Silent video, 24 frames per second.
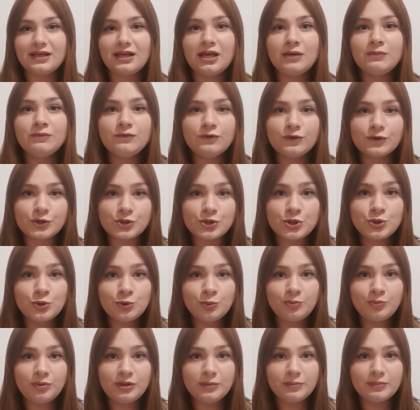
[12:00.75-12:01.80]
a game for 2
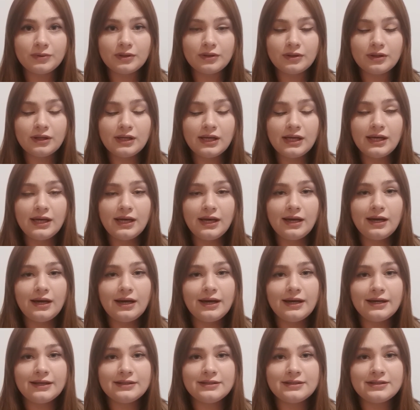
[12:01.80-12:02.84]
people.
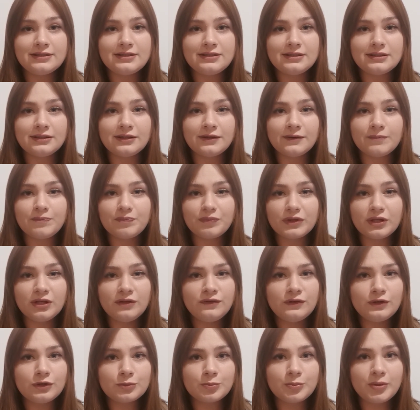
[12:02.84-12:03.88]
And
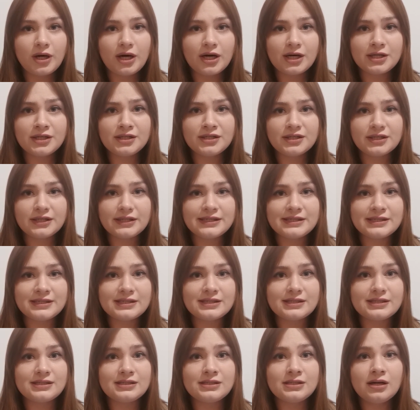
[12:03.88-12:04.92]
if your partner
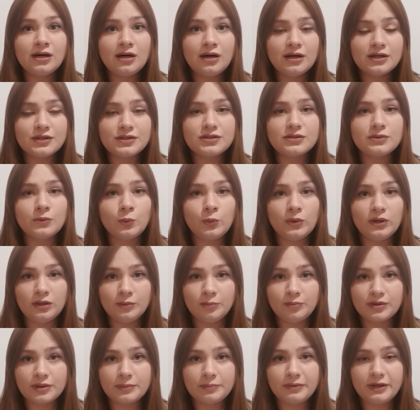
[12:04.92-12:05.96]
is not well
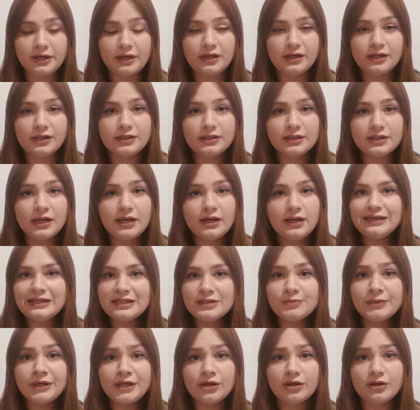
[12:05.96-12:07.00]
prepared, it
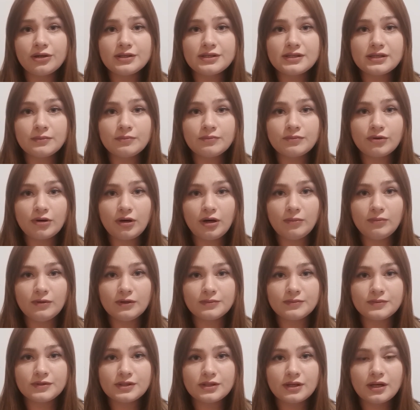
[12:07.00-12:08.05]
may cause some
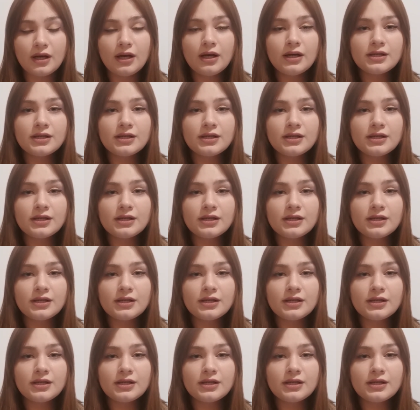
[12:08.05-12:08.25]
problems.